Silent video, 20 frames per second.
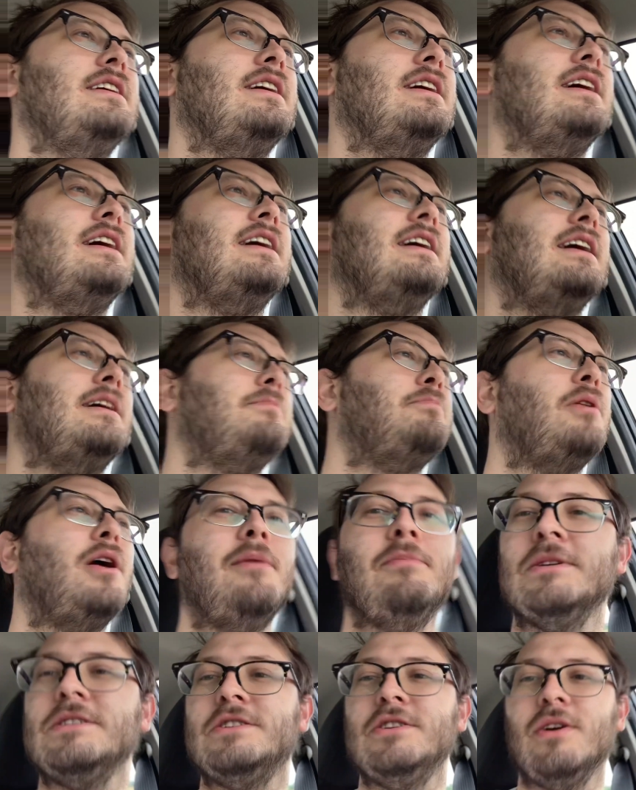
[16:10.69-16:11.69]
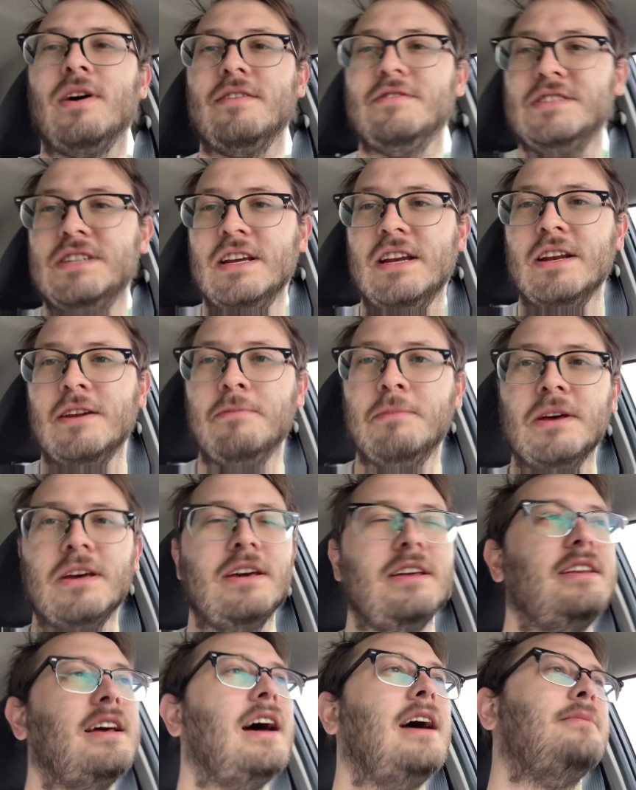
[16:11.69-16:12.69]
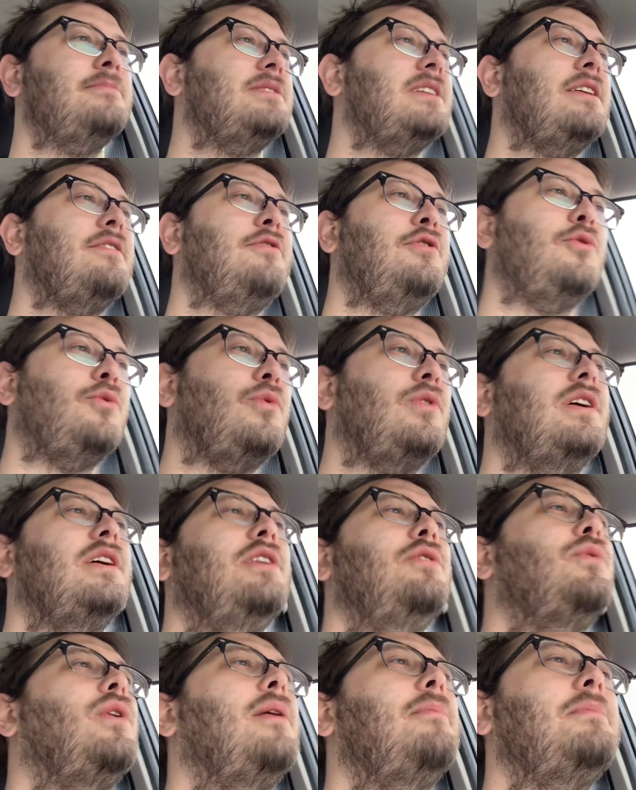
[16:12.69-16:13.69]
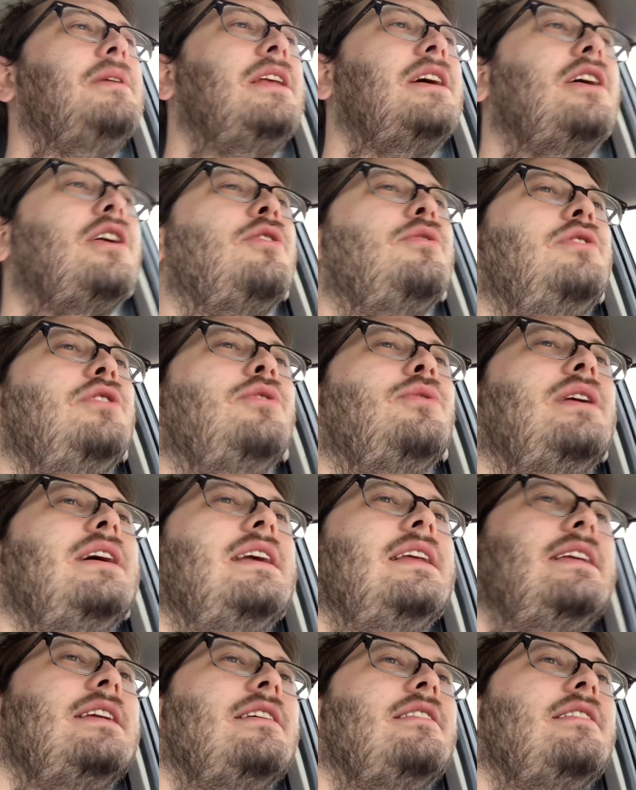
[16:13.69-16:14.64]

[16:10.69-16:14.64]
I promise you I've seen it a million times, and if you really want me to go do it,